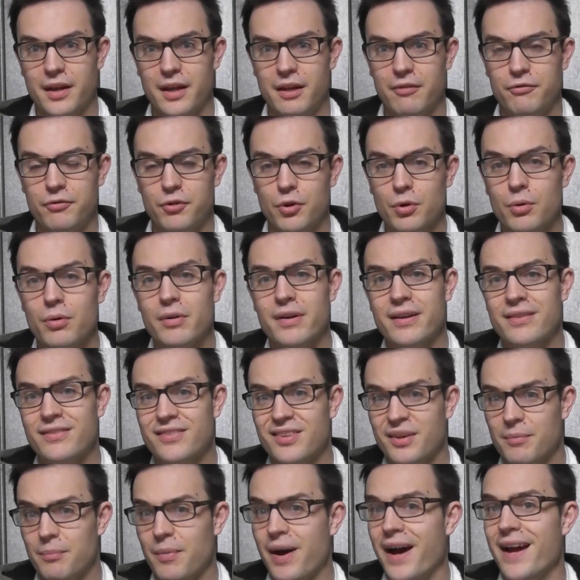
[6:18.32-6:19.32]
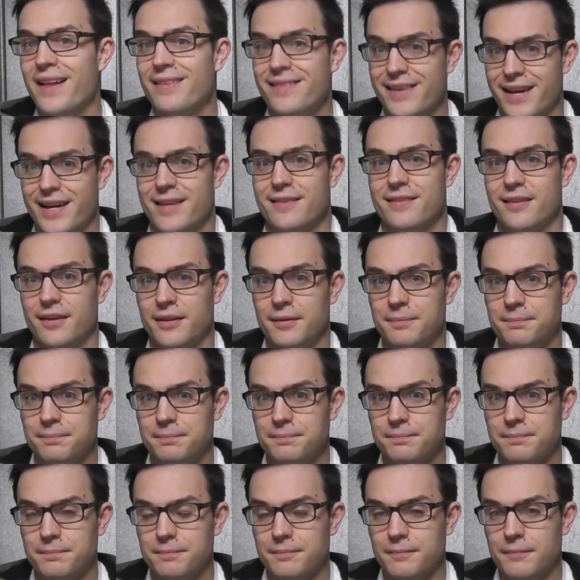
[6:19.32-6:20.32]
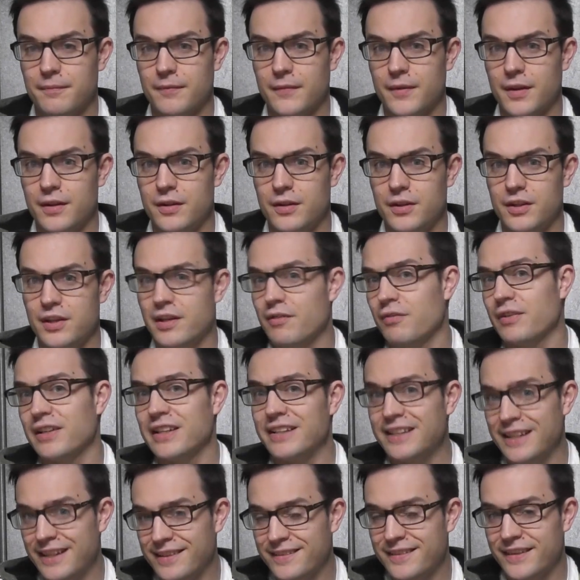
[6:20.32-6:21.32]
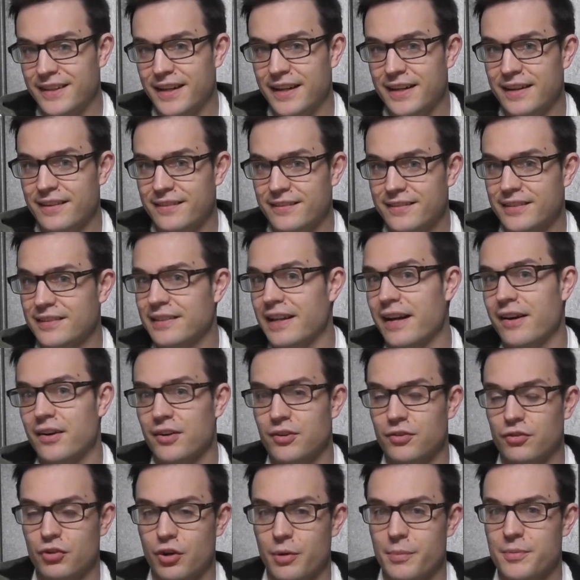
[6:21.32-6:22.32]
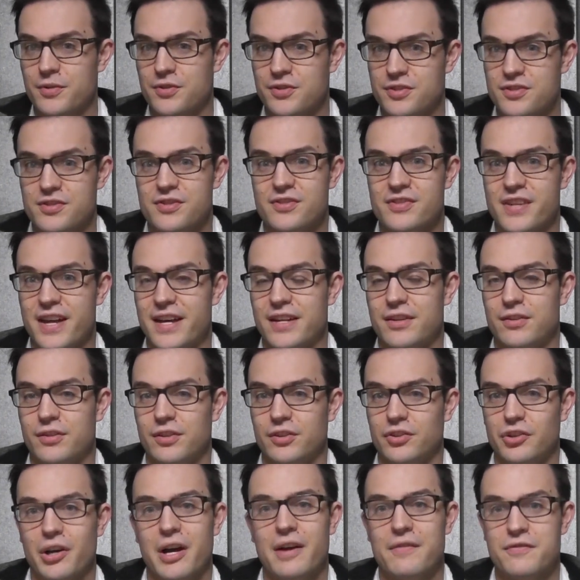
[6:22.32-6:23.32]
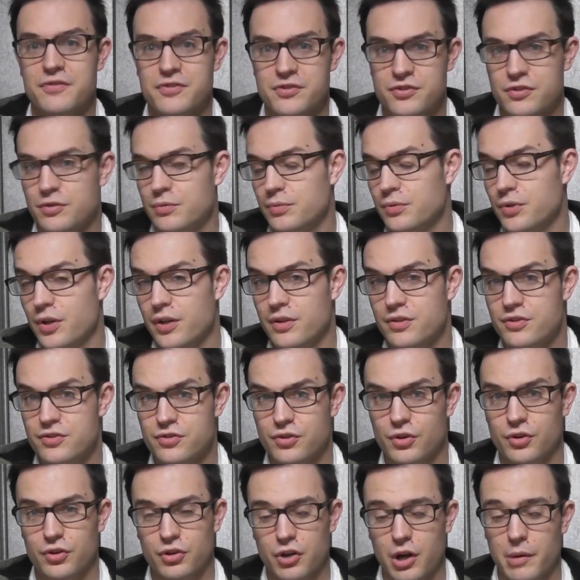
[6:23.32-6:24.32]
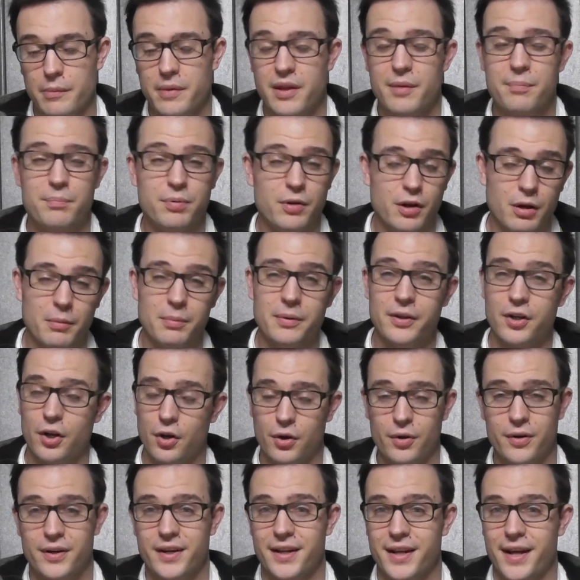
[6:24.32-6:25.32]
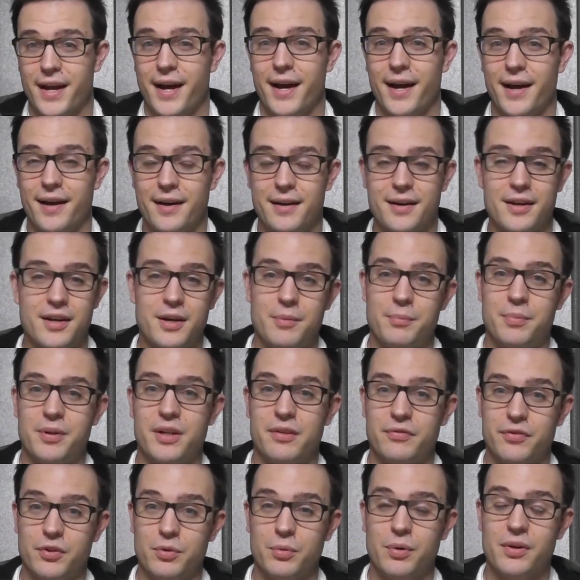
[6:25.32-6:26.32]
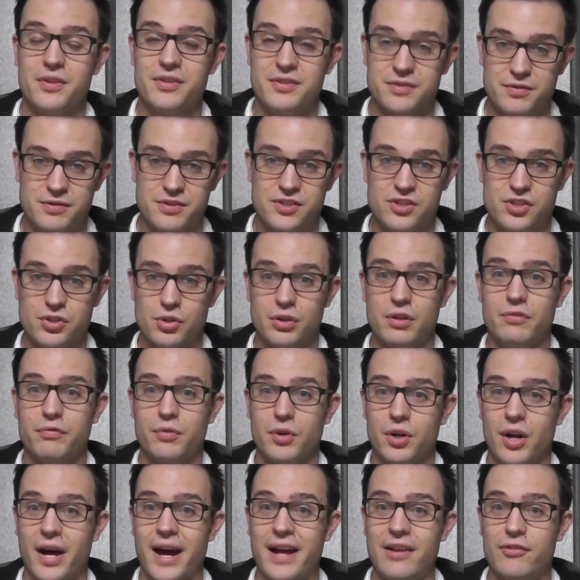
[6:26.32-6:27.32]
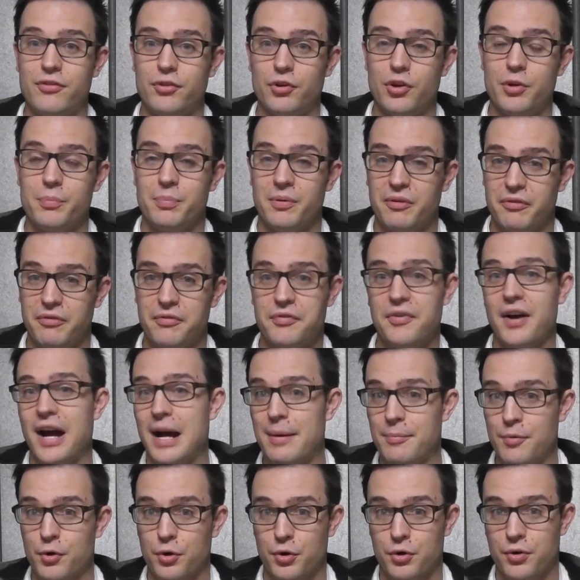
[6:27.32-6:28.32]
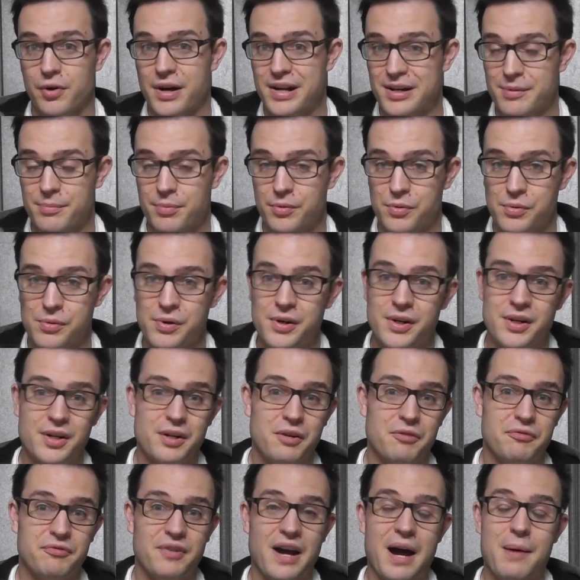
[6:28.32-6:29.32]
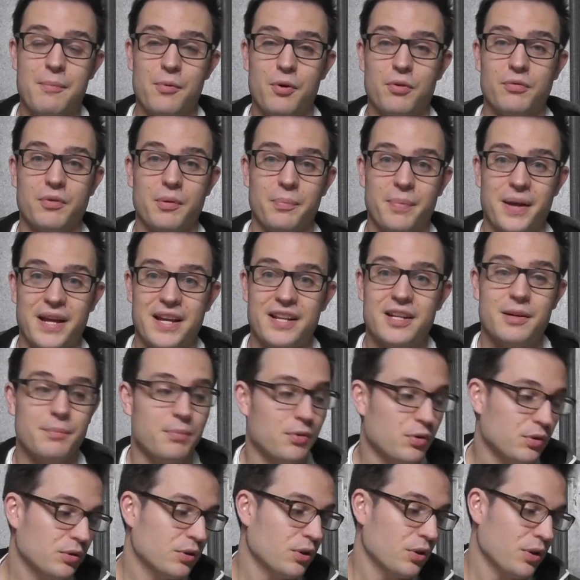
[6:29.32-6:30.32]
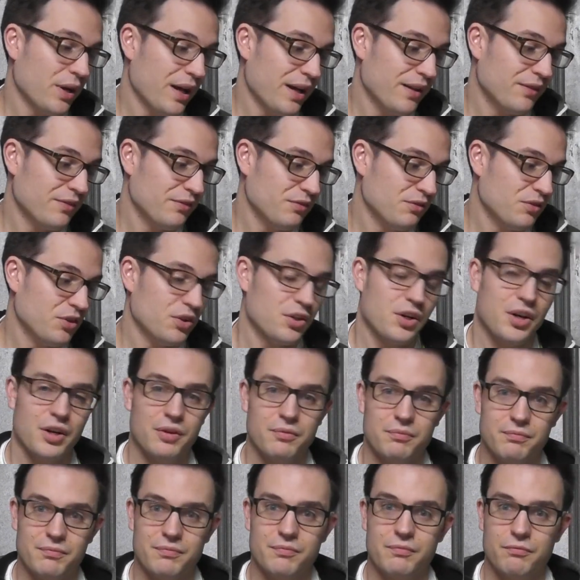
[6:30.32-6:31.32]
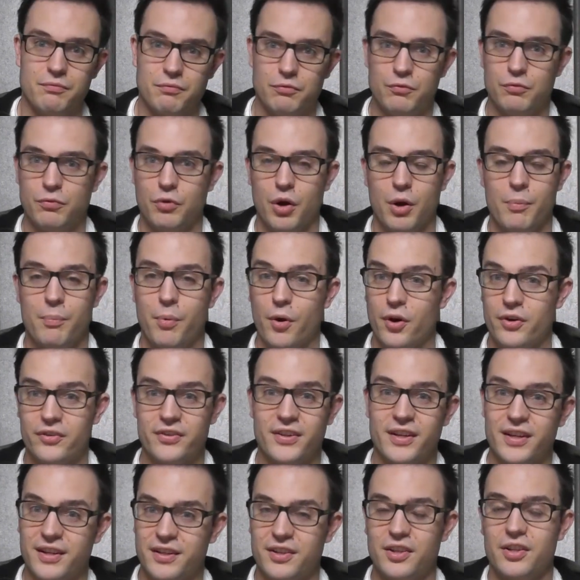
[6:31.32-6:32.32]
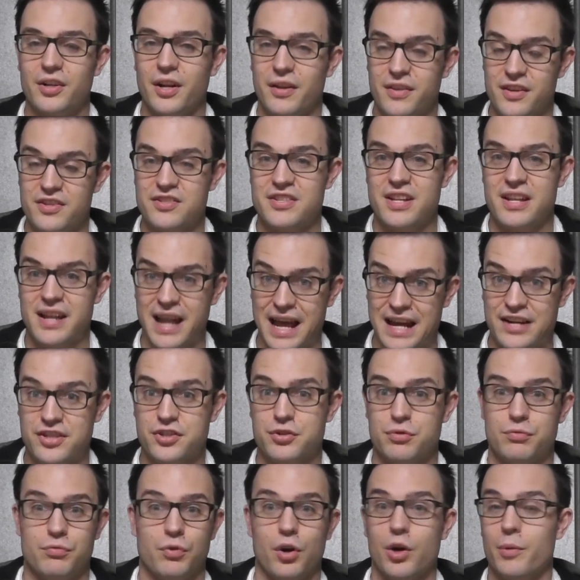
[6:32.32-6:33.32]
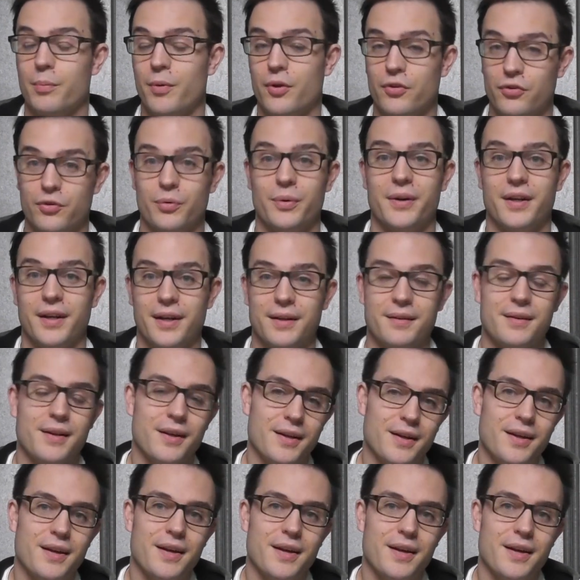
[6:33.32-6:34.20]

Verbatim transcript: if you're into my data, you really need to get into Larron Thomas's data at knifesteelnerds.com. You probably already are, but if you want sort of what I do, but far more credible, far more repeatable, and you know, robotic, you know, there's an actual robot doing it.